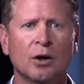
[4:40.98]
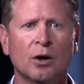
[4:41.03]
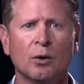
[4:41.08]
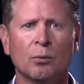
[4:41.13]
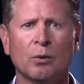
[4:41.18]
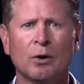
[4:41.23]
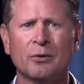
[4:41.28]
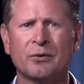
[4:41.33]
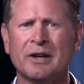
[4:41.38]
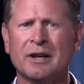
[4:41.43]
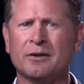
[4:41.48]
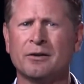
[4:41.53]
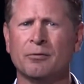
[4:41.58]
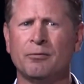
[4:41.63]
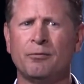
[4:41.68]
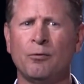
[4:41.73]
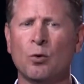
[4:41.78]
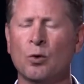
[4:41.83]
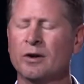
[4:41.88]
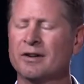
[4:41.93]
wrote that the
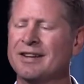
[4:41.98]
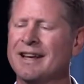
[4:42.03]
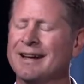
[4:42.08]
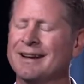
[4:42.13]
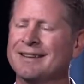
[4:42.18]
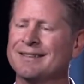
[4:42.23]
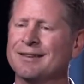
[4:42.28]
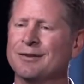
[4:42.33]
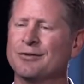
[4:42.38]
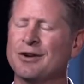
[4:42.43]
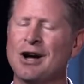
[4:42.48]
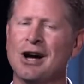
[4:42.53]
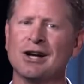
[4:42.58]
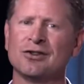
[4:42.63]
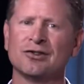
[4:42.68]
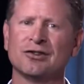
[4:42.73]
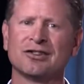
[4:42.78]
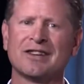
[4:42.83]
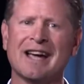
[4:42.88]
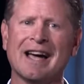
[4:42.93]
4 tenets of
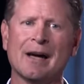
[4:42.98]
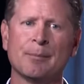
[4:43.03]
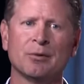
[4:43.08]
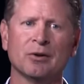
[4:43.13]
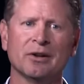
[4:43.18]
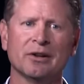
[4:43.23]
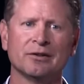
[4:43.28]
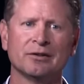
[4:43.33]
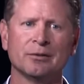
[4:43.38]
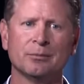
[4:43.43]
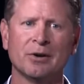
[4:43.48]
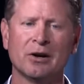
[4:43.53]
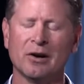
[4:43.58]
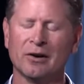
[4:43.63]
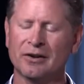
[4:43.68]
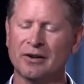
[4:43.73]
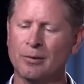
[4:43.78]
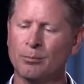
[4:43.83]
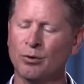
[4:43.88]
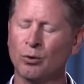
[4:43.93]
conscious capitalism are:
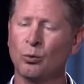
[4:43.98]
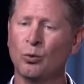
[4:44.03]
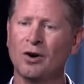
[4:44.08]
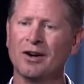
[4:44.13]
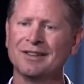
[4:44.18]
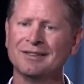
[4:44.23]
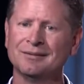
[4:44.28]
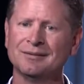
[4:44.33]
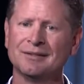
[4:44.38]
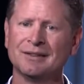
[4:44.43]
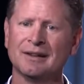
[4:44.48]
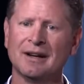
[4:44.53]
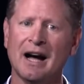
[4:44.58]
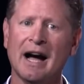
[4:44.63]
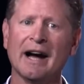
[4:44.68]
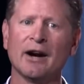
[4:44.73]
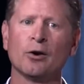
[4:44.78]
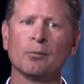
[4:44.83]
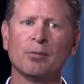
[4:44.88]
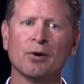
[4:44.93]
number 1,
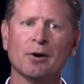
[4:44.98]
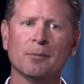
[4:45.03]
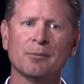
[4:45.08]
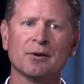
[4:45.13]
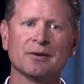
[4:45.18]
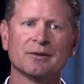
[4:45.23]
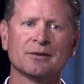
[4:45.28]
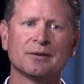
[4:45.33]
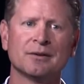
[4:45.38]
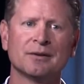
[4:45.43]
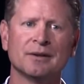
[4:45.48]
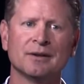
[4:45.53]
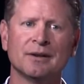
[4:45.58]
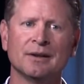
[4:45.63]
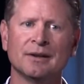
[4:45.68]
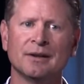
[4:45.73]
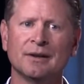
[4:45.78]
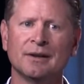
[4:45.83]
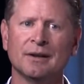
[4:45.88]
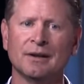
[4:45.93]
higher purpose;
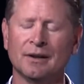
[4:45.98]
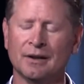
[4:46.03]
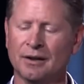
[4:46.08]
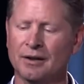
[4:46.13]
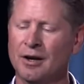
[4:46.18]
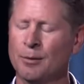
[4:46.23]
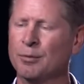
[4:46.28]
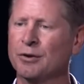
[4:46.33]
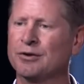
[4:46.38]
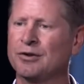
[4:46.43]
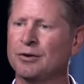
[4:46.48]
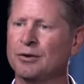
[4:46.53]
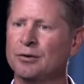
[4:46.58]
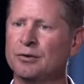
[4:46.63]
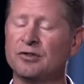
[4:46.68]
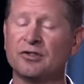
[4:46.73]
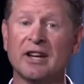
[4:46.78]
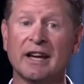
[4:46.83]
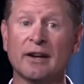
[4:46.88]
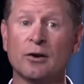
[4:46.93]
number 2,
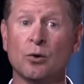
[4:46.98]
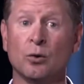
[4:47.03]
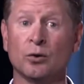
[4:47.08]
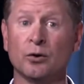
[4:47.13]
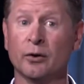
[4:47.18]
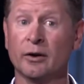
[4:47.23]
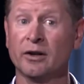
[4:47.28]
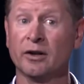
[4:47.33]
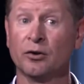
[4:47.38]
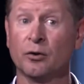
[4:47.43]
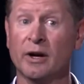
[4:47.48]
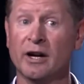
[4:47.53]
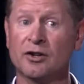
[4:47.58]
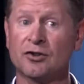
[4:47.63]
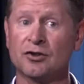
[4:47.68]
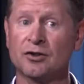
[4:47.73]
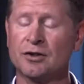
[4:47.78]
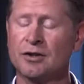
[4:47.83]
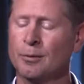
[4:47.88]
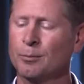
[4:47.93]
stakeholder
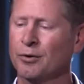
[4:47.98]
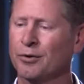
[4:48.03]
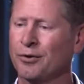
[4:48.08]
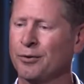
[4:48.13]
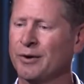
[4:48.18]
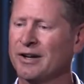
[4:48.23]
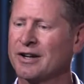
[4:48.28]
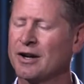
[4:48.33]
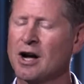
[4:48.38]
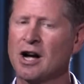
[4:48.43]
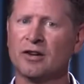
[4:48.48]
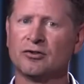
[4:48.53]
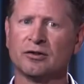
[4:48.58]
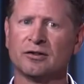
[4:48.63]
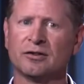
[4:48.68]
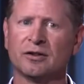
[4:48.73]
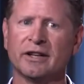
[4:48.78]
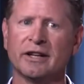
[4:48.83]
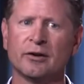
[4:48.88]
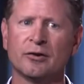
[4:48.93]
integration; number 3,
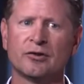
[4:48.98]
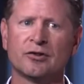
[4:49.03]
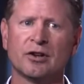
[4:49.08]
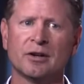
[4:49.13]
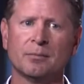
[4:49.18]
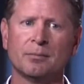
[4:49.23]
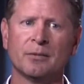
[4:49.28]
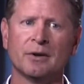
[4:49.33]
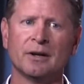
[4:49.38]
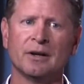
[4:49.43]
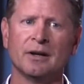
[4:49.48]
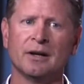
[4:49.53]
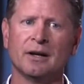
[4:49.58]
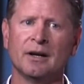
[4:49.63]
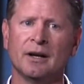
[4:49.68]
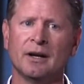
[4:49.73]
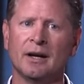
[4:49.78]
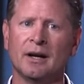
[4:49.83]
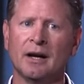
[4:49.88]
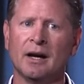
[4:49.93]
conscious leadership;
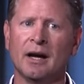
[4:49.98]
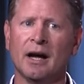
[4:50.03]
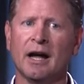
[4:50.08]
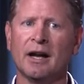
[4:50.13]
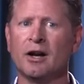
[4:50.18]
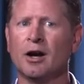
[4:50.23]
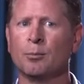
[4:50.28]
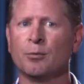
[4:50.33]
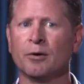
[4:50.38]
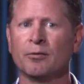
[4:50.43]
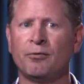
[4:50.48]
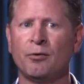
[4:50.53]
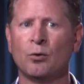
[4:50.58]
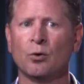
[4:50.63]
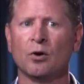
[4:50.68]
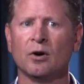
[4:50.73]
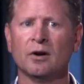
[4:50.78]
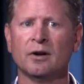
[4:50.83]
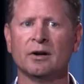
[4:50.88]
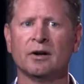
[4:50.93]
and number
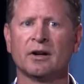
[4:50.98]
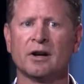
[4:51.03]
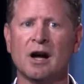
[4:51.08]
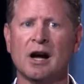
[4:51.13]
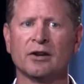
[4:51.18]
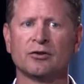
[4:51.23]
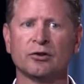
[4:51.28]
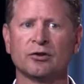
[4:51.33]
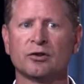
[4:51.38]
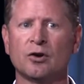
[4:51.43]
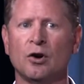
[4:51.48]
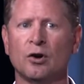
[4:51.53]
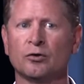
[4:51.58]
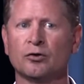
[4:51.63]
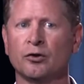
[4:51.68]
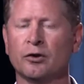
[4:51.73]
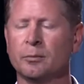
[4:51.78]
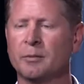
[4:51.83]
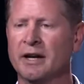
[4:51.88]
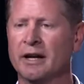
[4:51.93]
4, conscious
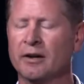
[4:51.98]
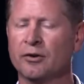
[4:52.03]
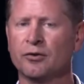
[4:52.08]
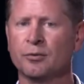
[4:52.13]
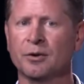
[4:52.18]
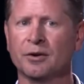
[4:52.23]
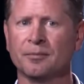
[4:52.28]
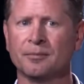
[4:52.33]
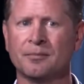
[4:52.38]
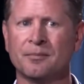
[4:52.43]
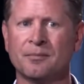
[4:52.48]
culture and management.